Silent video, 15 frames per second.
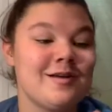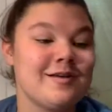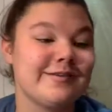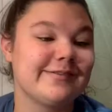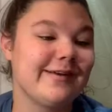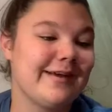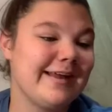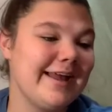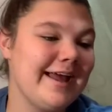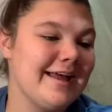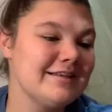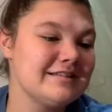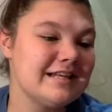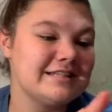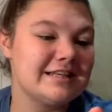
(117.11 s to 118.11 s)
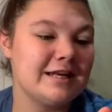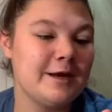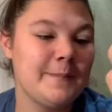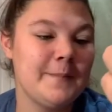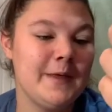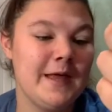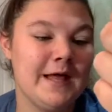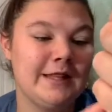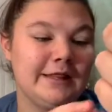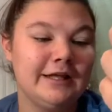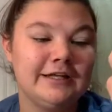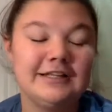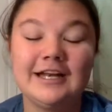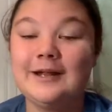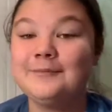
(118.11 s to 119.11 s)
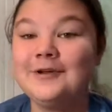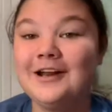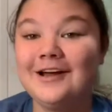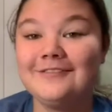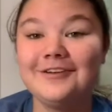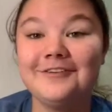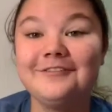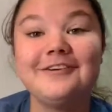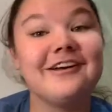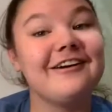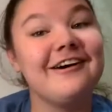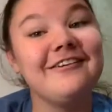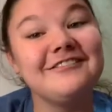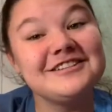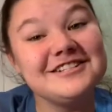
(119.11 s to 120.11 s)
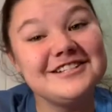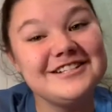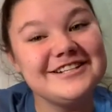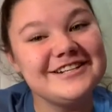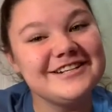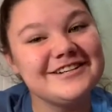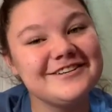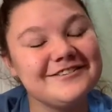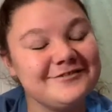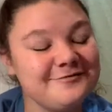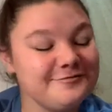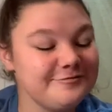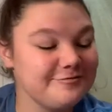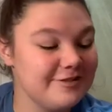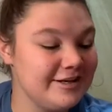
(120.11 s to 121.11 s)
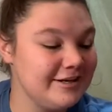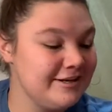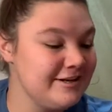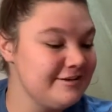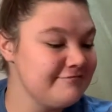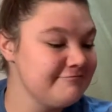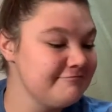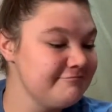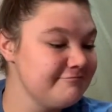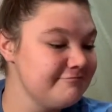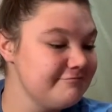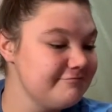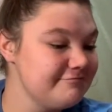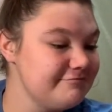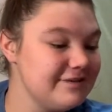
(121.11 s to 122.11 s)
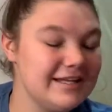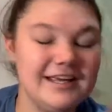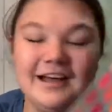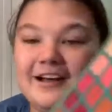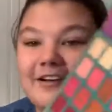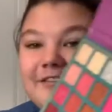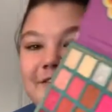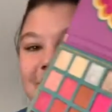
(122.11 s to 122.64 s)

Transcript: So I guess that's gonna be a look that I'm gonna have to figure out what to do. But yeah,